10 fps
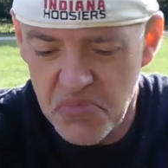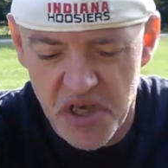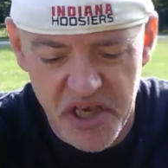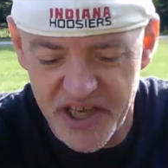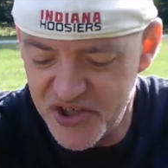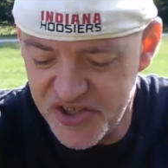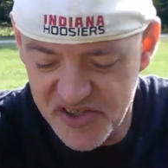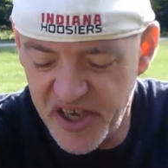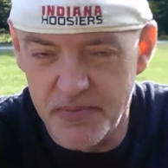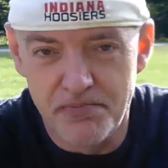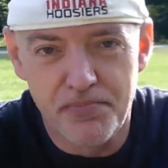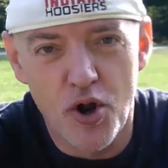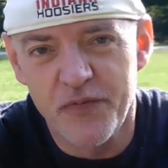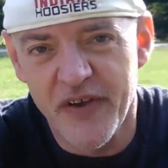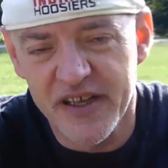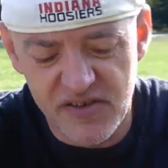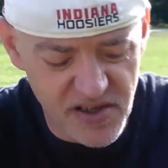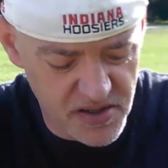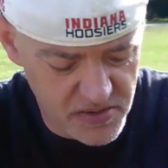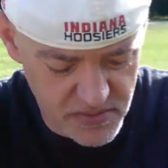It just did perfect.
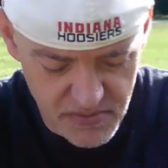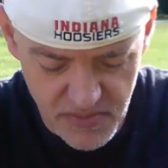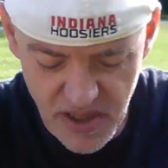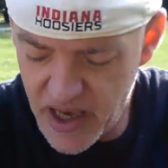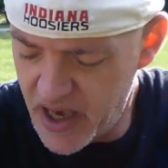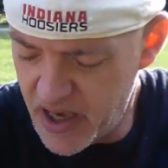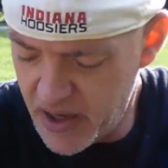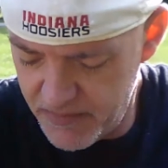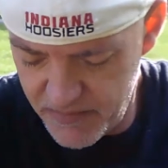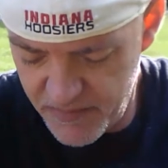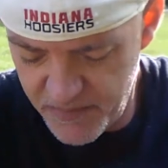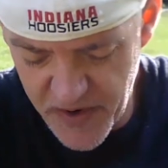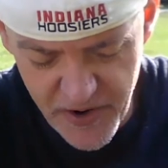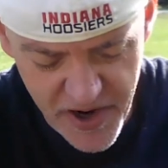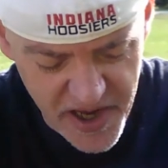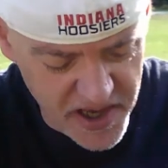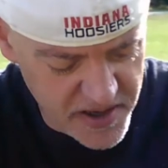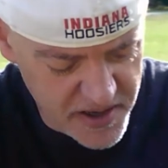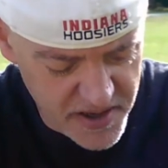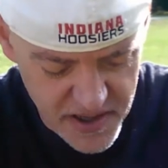
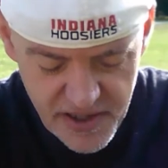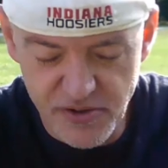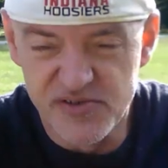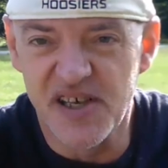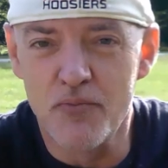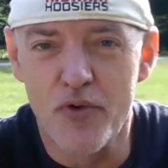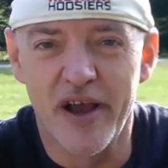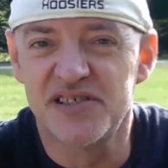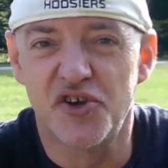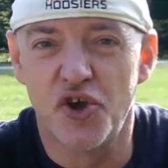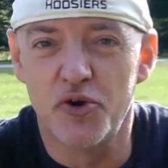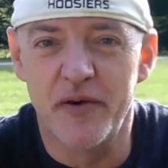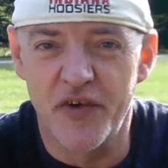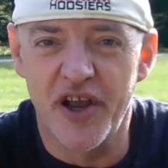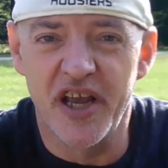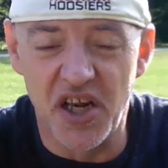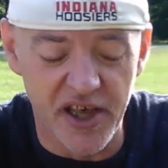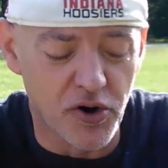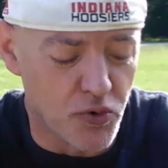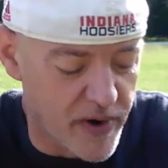There's some residue, but very
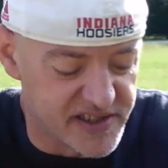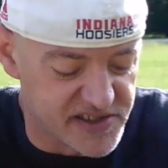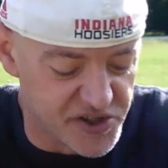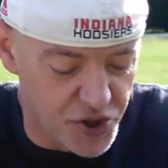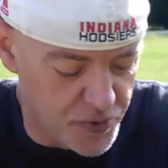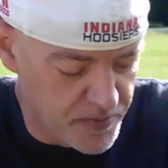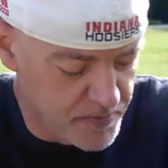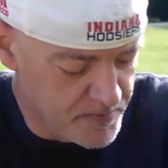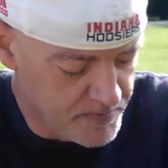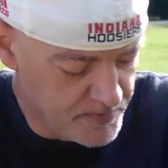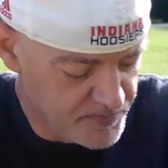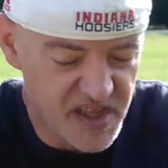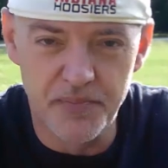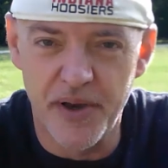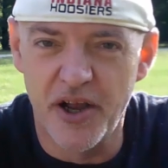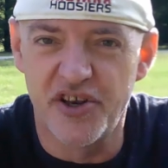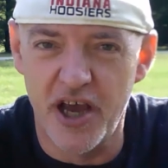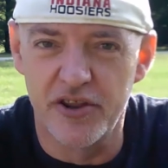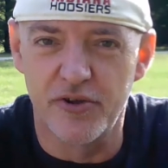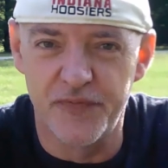little residue compared to
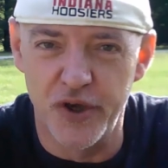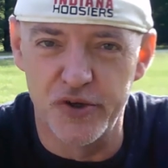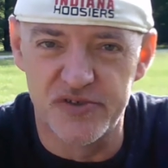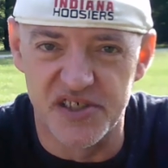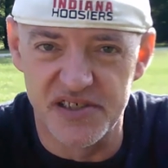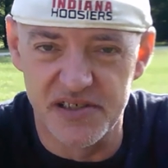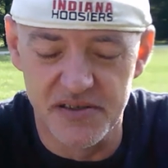other fuses.